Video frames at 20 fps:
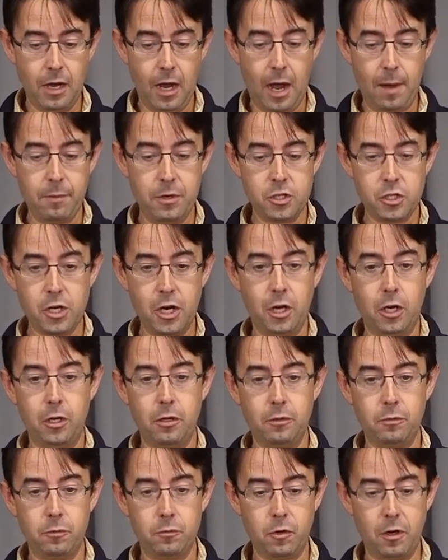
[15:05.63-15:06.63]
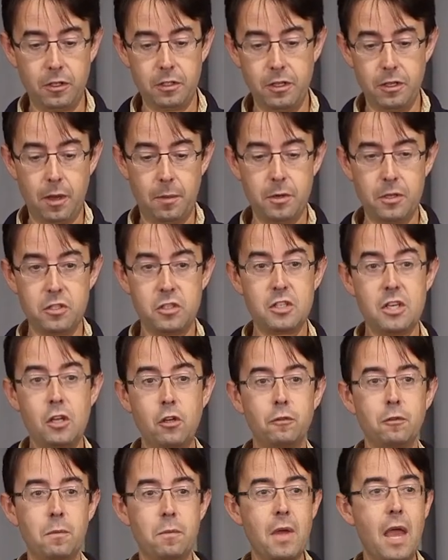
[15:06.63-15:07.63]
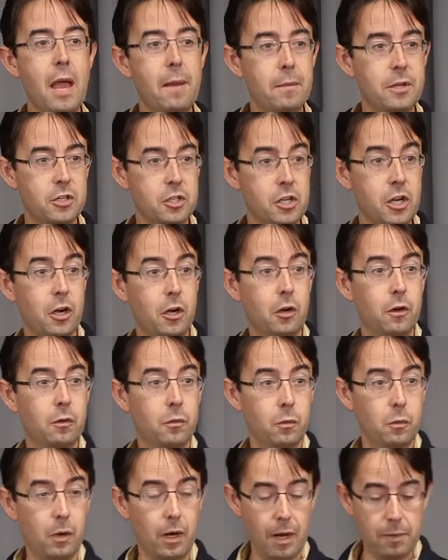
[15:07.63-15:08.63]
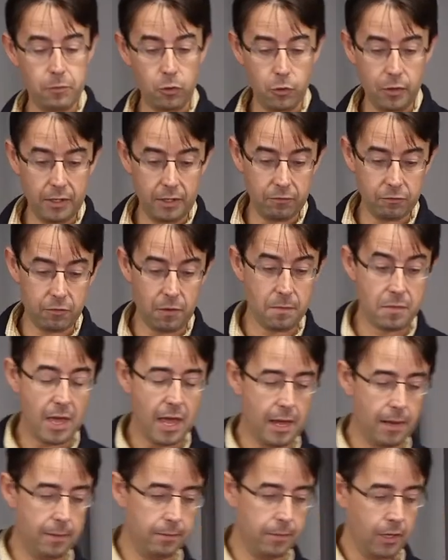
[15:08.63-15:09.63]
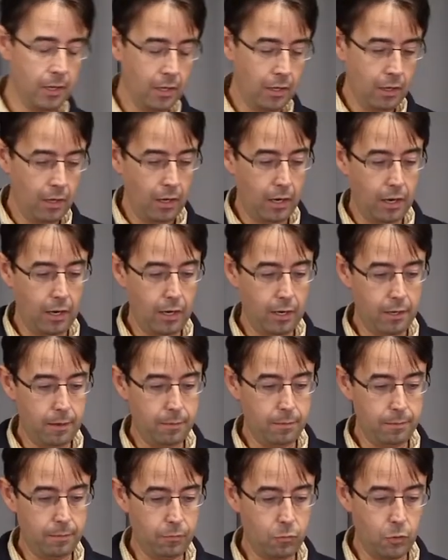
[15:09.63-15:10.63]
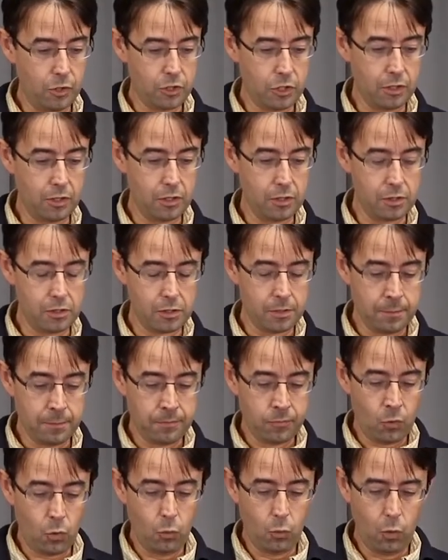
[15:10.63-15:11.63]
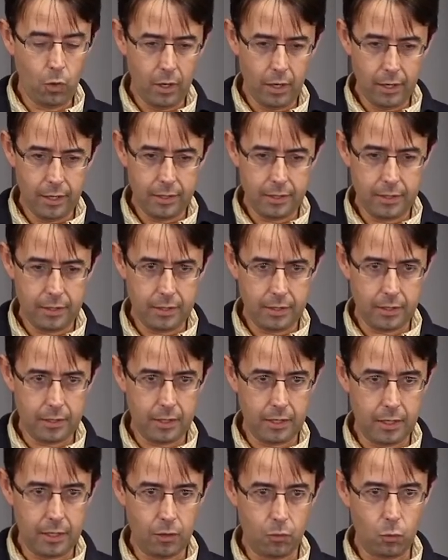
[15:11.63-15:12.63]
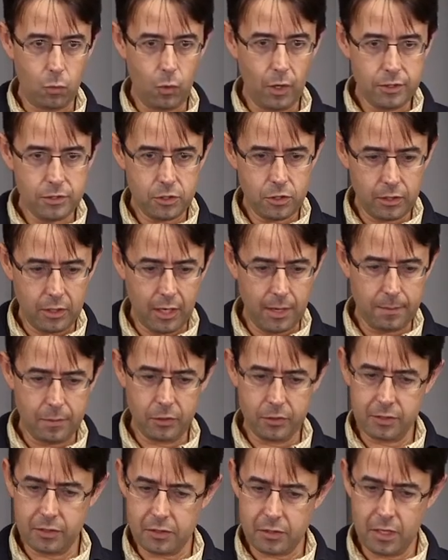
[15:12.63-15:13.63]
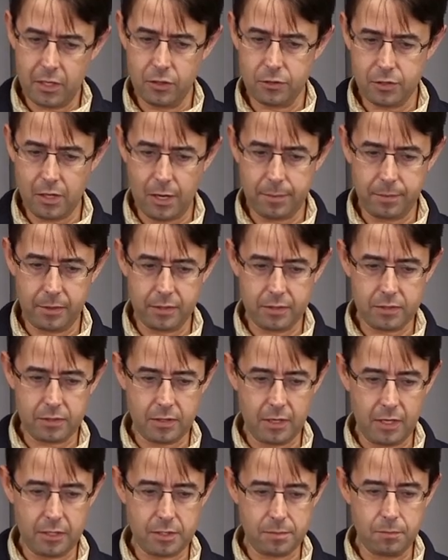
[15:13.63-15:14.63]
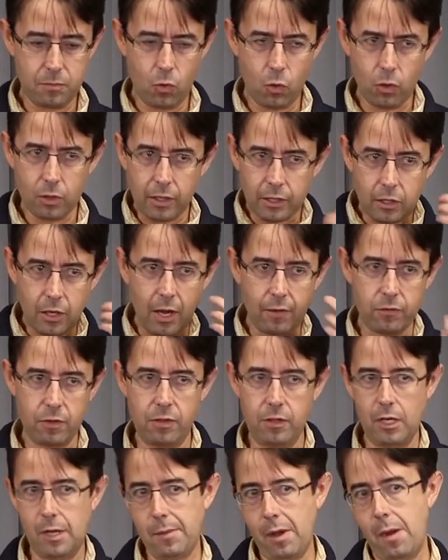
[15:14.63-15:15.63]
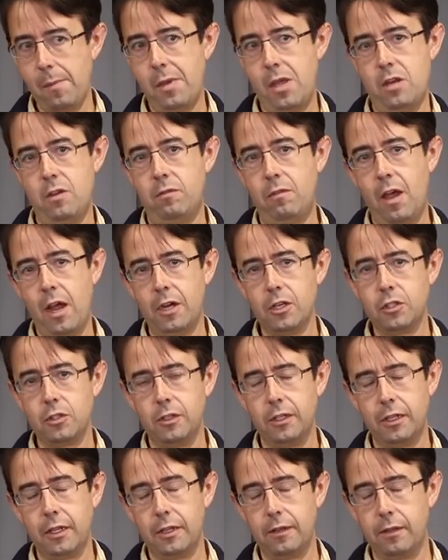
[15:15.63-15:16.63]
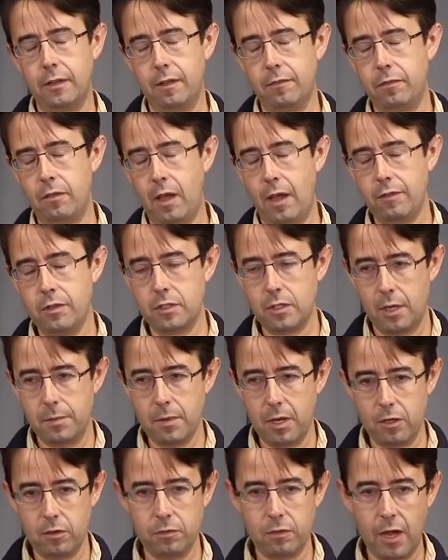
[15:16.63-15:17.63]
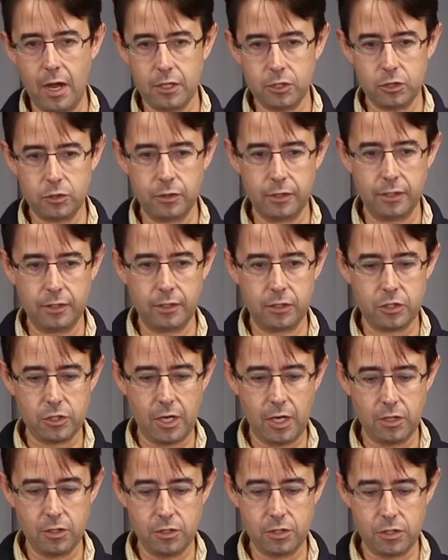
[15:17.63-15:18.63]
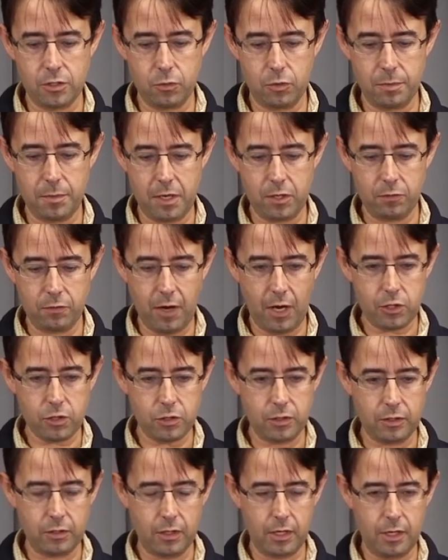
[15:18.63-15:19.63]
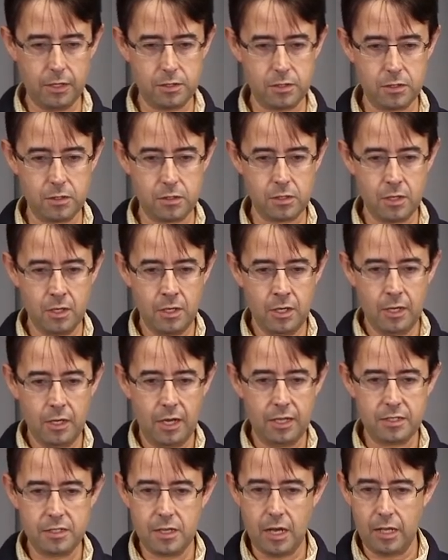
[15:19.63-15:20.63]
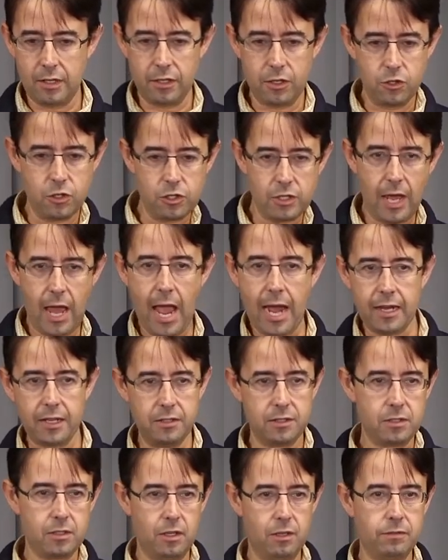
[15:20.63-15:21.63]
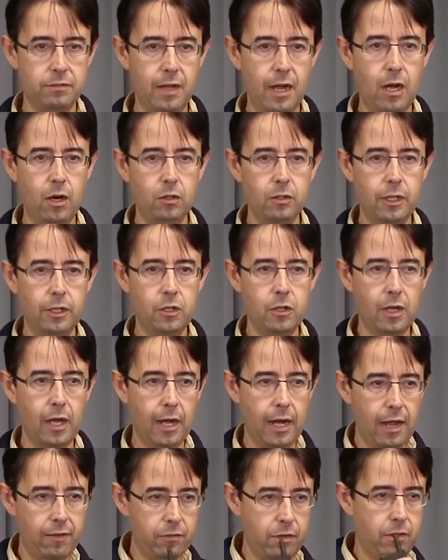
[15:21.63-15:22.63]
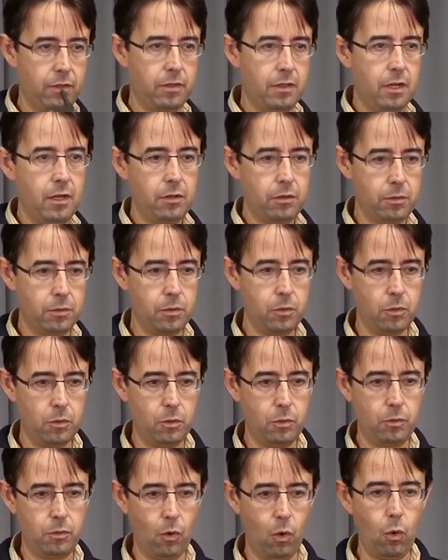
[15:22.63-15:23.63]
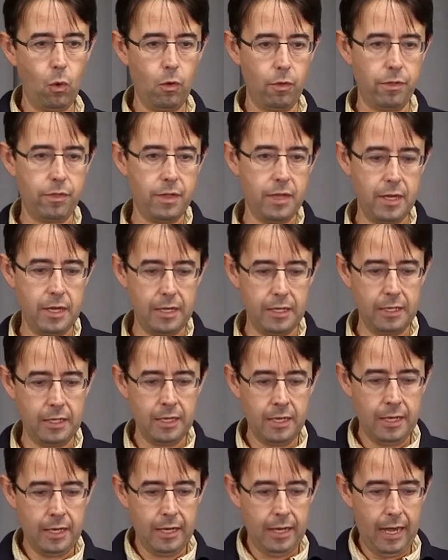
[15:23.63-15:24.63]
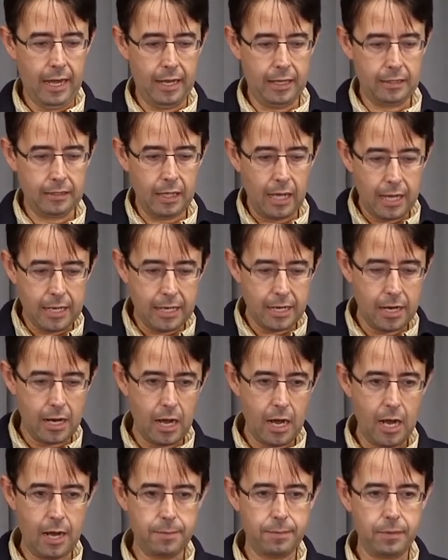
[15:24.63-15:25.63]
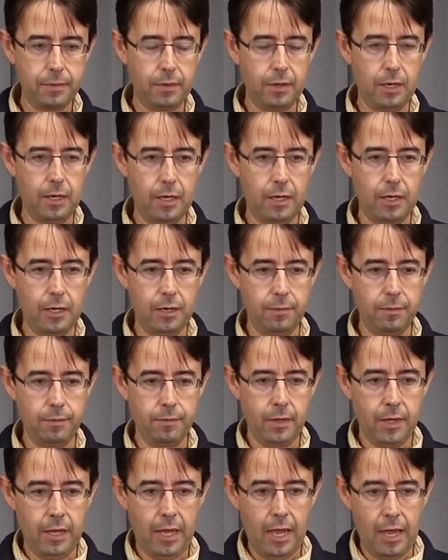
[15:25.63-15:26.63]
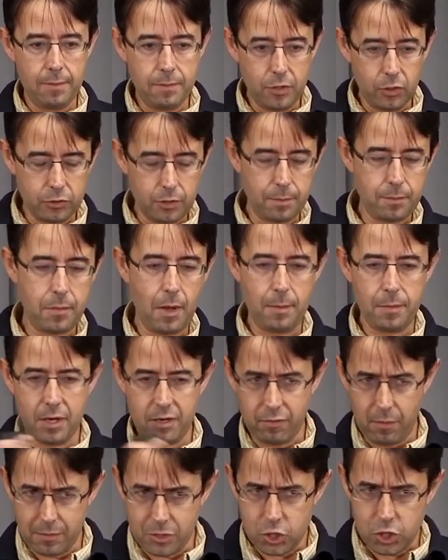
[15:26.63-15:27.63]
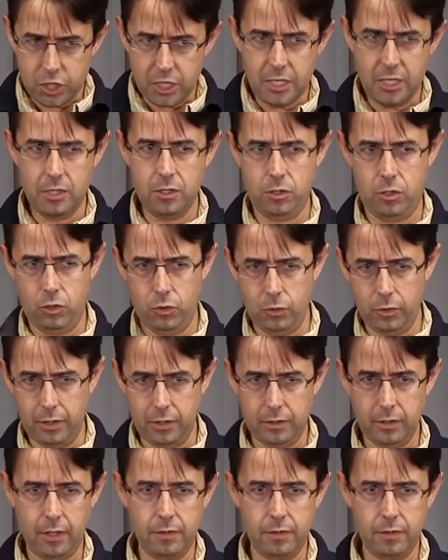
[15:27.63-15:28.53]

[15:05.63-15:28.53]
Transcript: I'm going to share, frankly, I'm going to steal from them and share what I'm learning from them, um, which is one, uh, once you're kind of building sales up, it's, it's more like you have to think about manufacturing. And if you haven't done manufacturing, the challenge with manufacturing lines is it's not like you're just hacking stuff out. Like you kind of have to think through the whole thing and line it up um, and build a, a, bit of a machine to it.